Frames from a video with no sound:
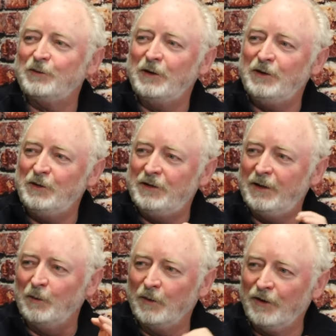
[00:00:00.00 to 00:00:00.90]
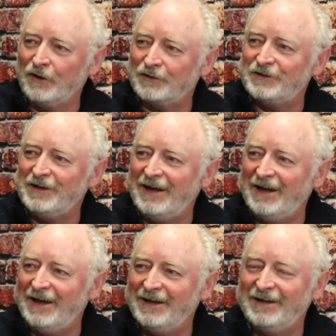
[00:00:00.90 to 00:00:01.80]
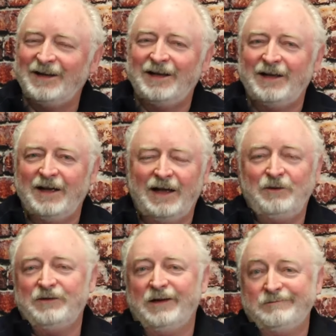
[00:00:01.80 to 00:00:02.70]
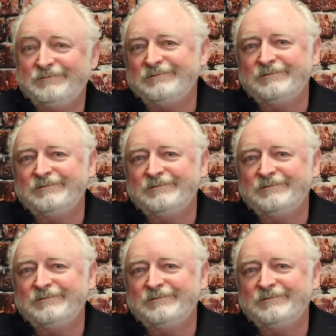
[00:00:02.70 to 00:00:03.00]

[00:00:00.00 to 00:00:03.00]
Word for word: what you did works. And I was like, hmm.